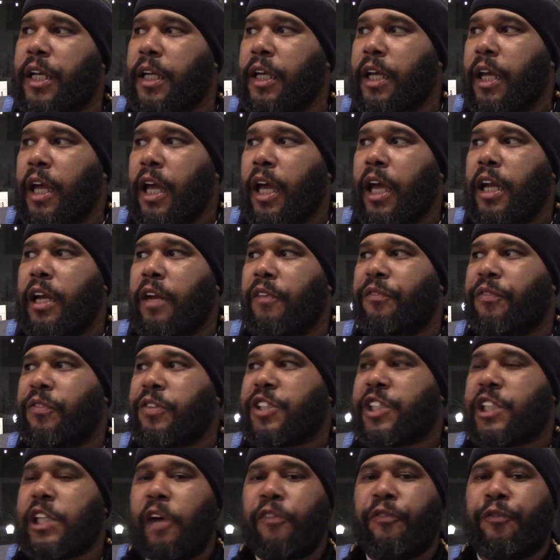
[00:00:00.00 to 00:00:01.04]
And if
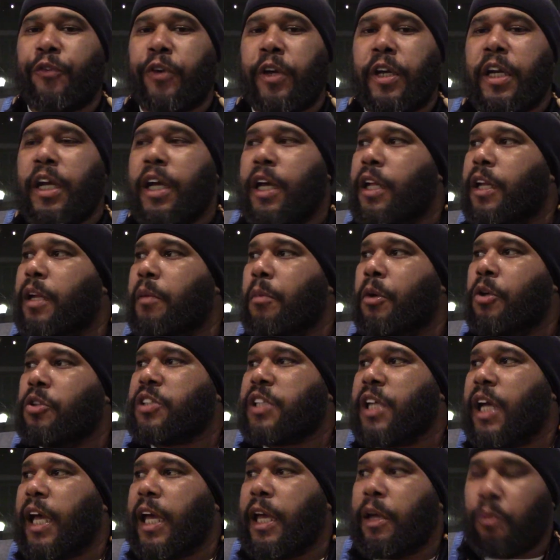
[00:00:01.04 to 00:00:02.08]
suffering, the Most
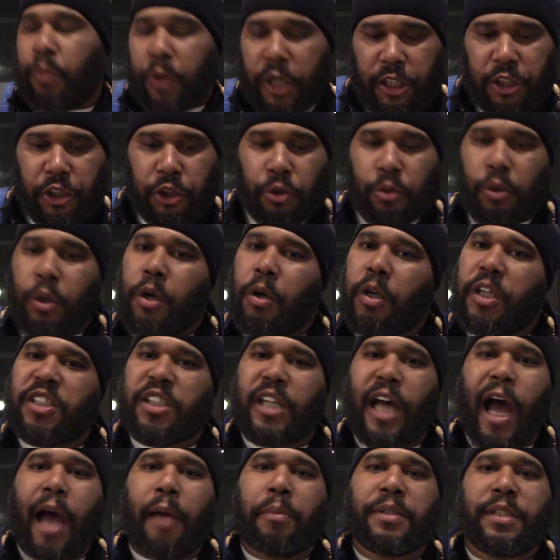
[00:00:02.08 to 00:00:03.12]
High ain't with you. It's
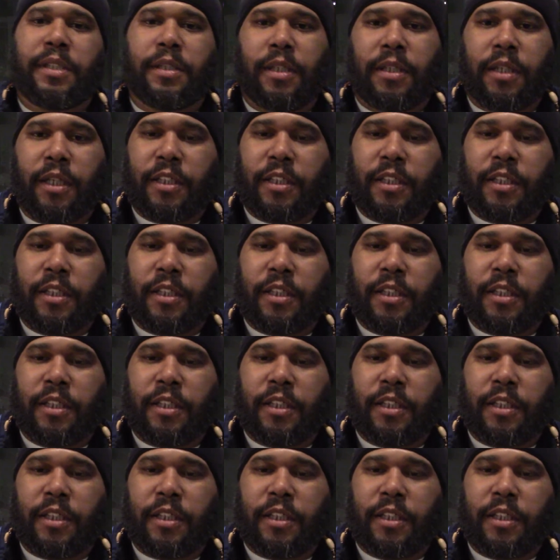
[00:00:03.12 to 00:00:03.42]
actually